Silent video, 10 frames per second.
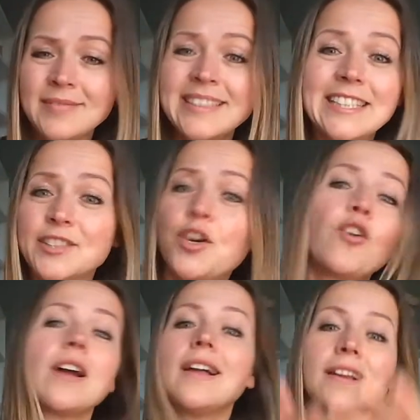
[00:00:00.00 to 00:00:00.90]
here
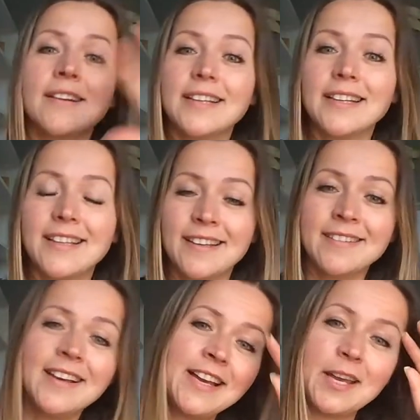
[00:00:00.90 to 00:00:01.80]
talk
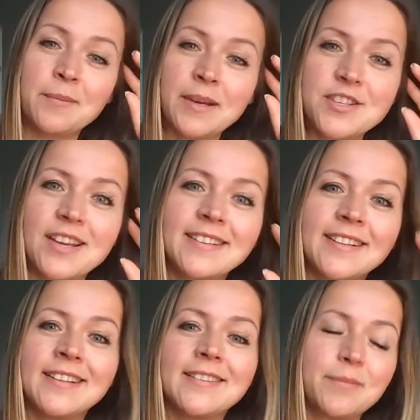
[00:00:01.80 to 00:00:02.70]
in my
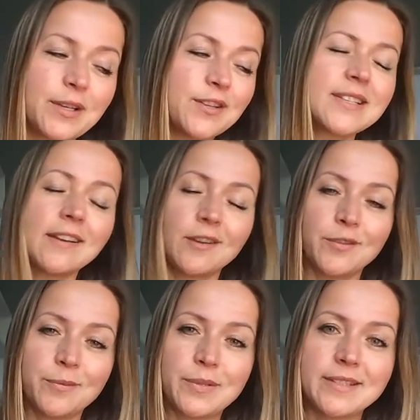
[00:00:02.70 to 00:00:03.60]
channel, because I
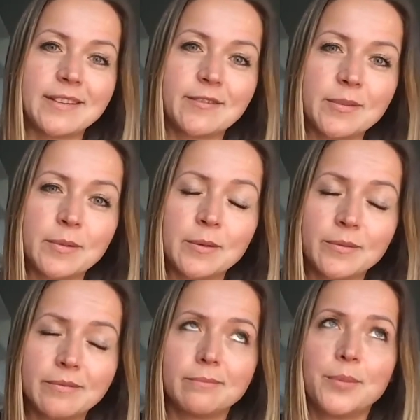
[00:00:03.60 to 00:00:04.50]
love personal development
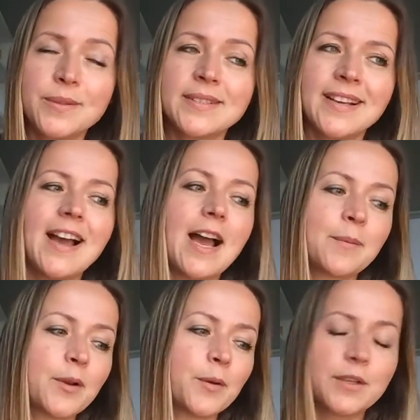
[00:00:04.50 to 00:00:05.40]
books,
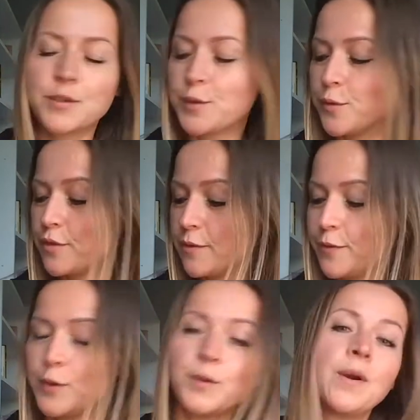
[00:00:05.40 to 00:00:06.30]
I'm going to
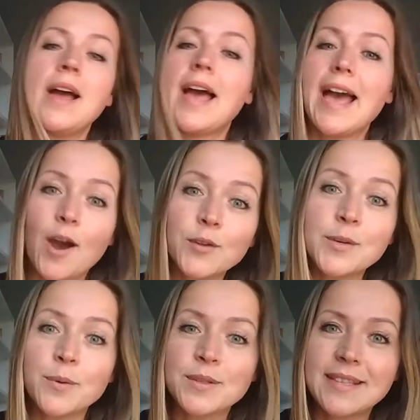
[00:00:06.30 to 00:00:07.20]
review
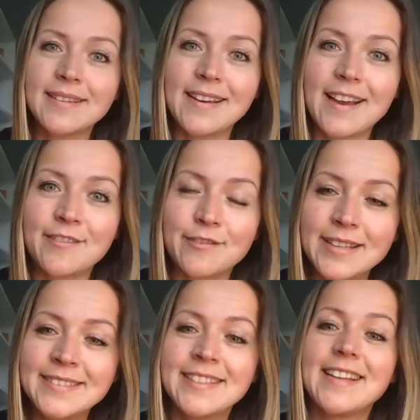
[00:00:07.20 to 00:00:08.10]
other books that I have
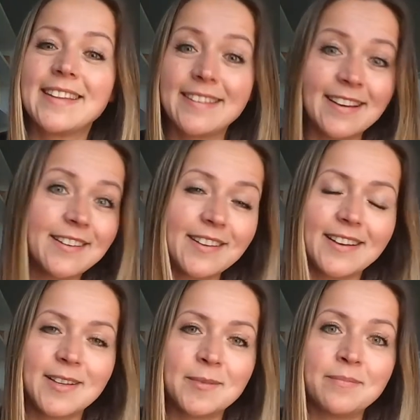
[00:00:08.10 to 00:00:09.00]
read that
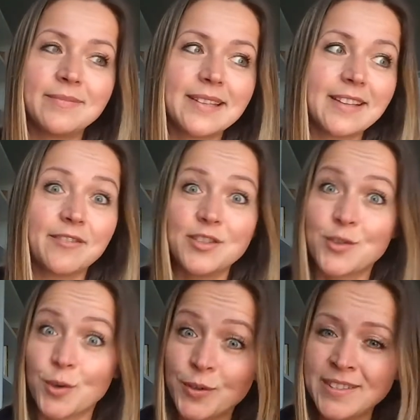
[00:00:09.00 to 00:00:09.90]
I've
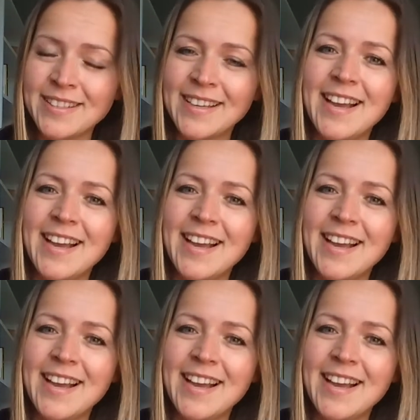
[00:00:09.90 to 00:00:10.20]
enjoyed.